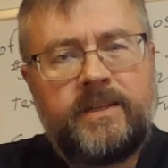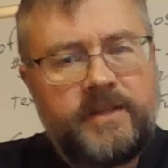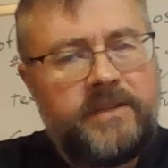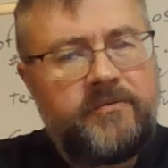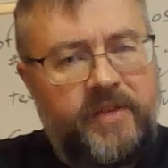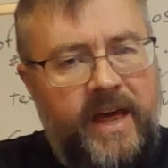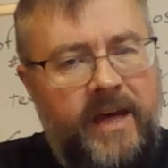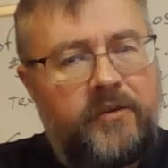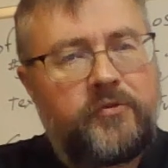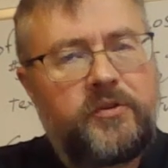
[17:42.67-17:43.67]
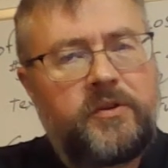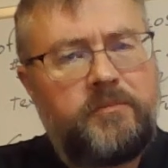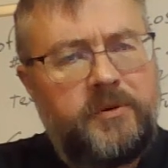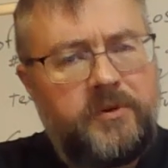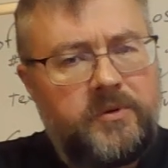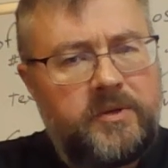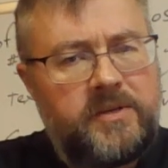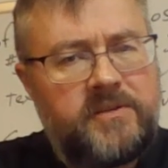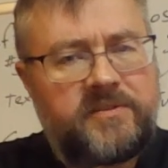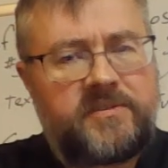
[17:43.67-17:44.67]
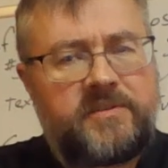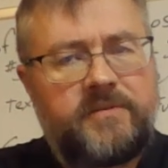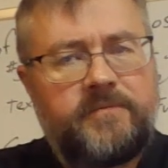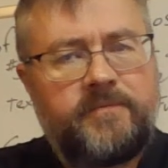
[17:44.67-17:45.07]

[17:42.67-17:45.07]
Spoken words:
Leave that for the beauties